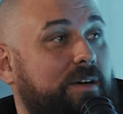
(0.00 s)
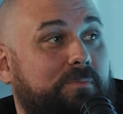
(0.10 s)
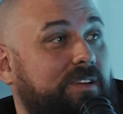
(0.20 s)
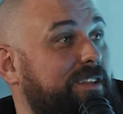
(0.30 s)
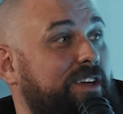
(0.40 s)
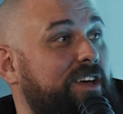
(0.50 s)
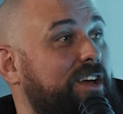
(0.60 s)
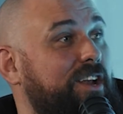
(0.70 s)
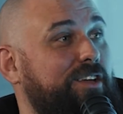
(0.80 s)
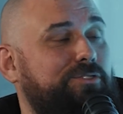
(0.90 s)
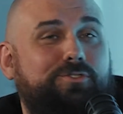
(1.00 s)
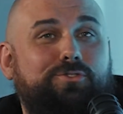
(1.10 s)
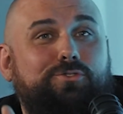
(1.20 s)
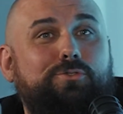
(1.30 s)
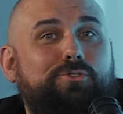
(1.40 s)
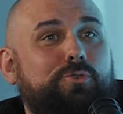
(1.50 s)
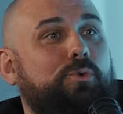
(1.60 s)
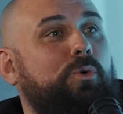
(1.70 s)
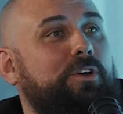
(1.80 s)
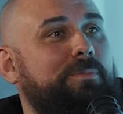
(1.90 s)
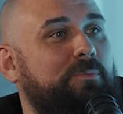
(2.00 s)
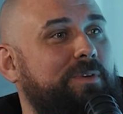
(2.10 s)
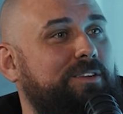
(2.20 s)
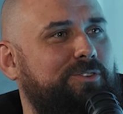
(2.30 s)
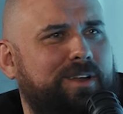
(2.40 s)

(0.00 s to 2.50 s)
I'm like, dude, you were worried about me.